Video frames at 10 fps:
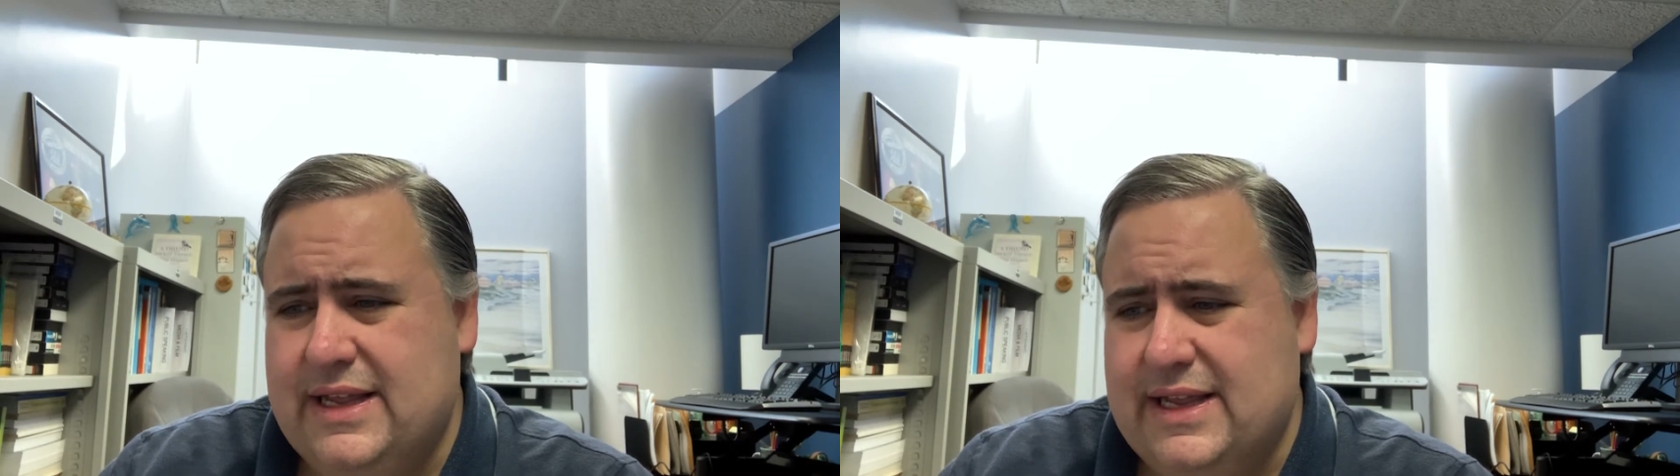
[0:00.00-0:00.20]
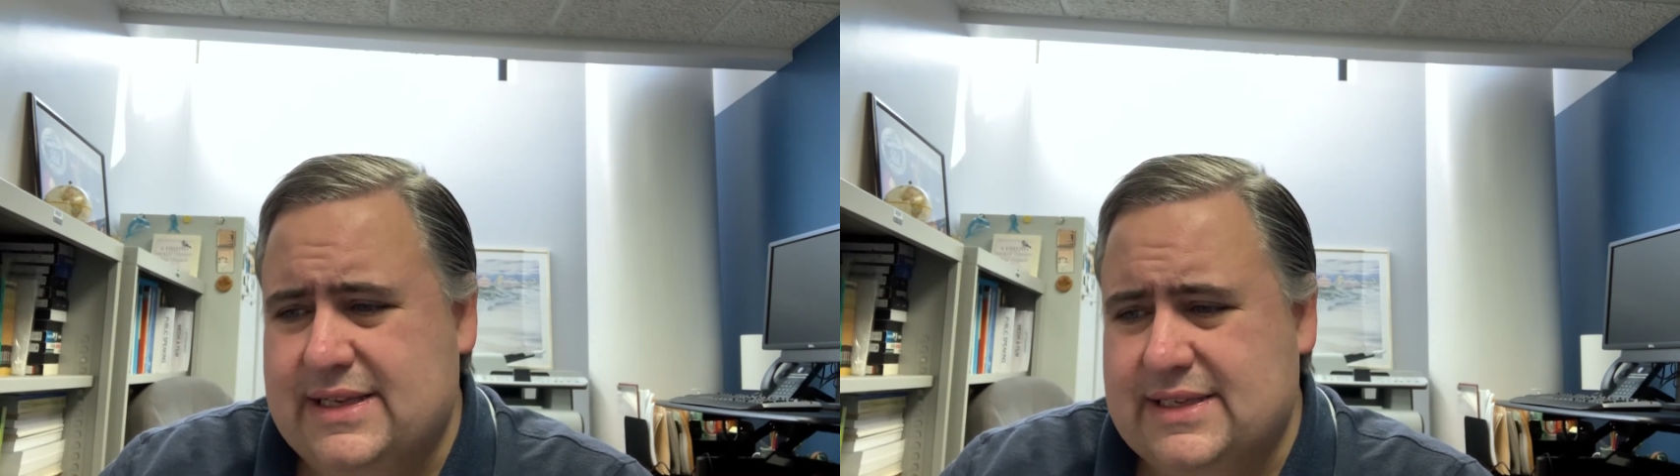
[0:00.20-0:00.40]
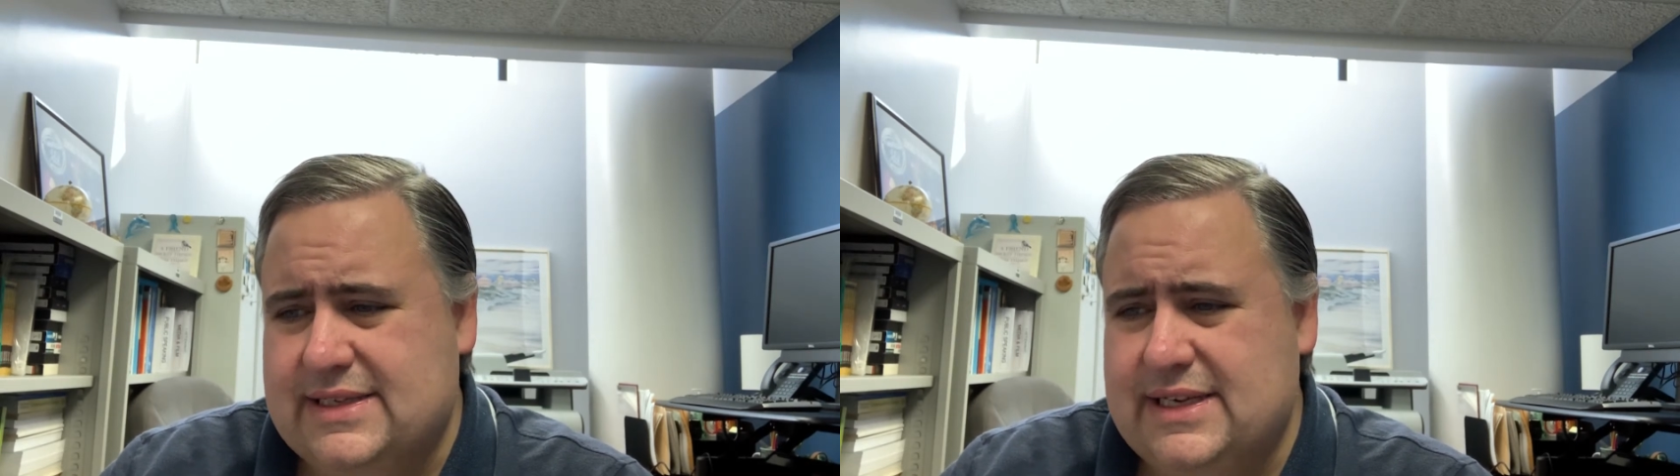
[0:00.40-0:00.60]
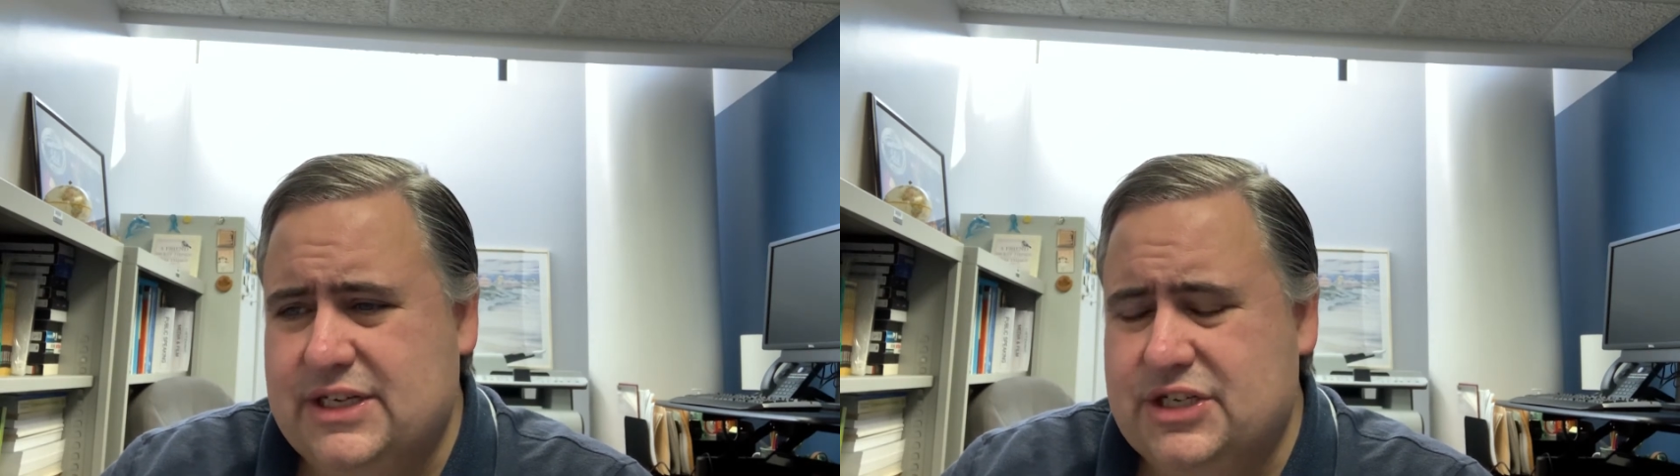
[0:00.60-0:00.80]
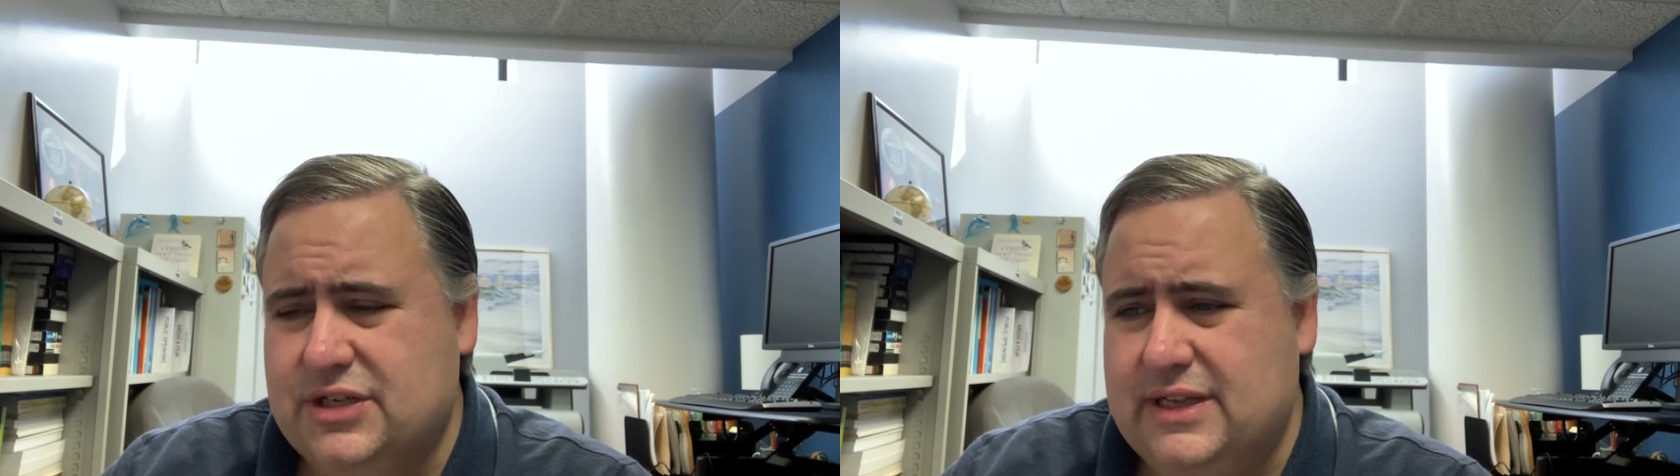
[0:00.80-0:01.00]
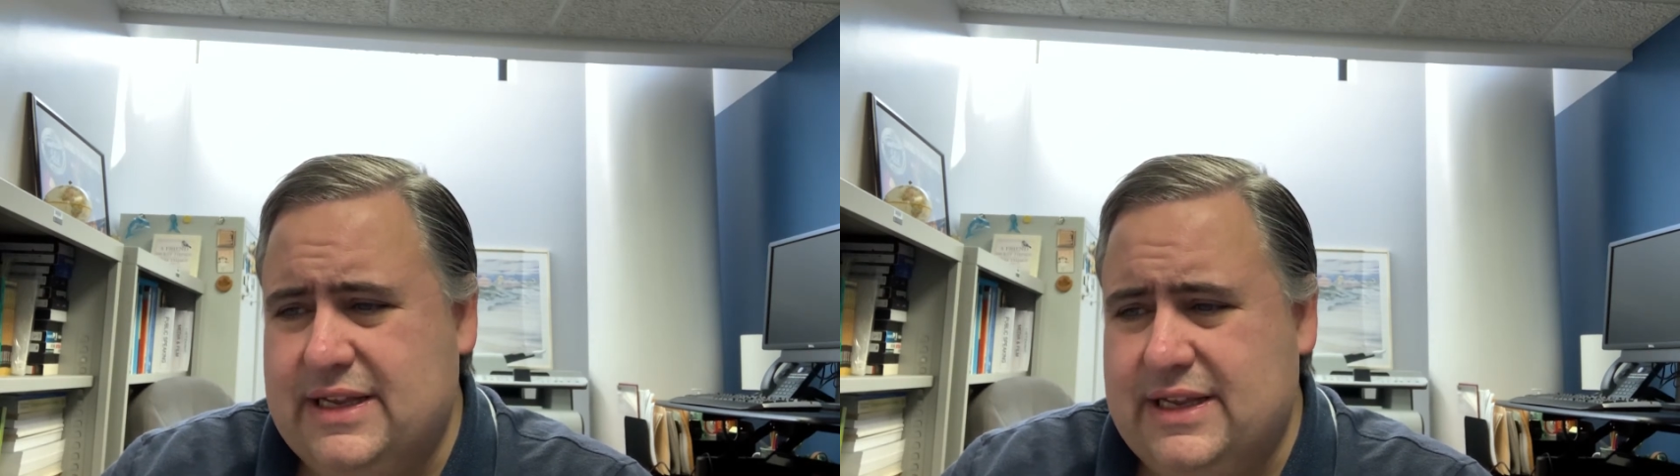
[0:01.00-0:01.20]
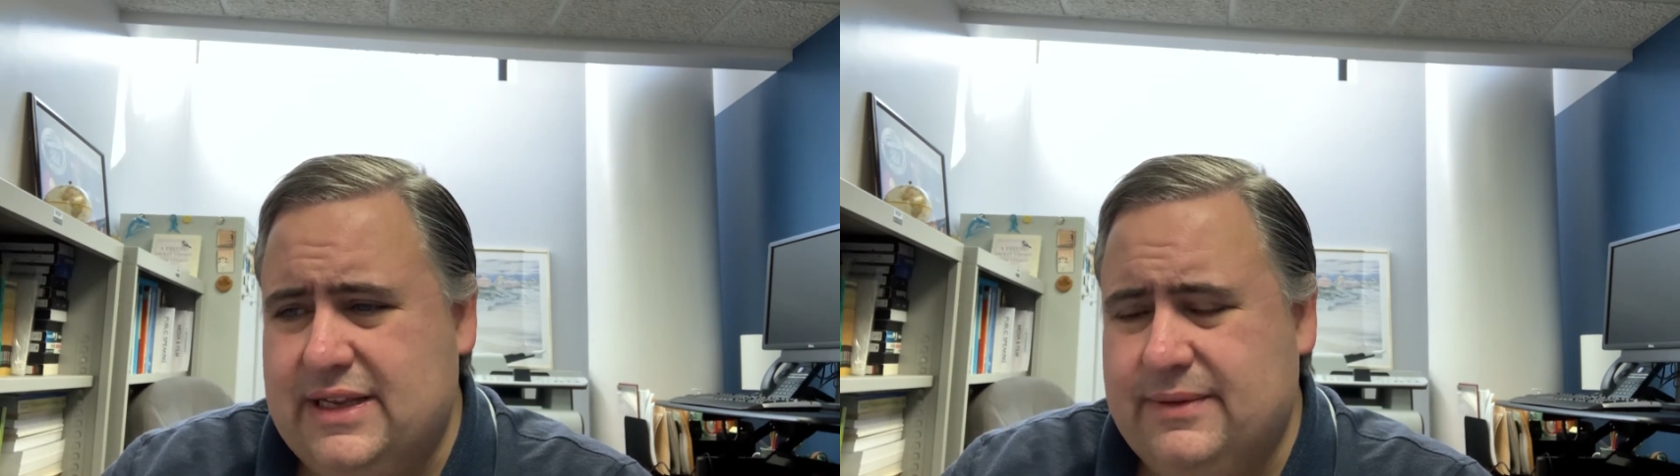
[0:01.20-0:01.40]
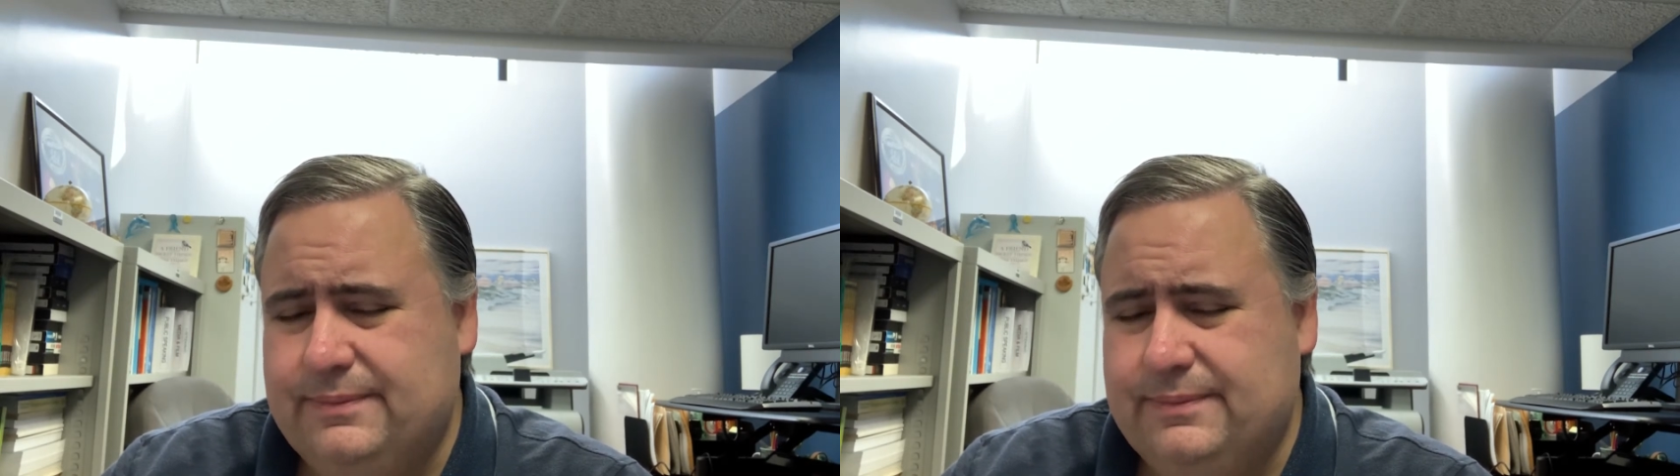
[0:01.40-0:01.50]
is essentially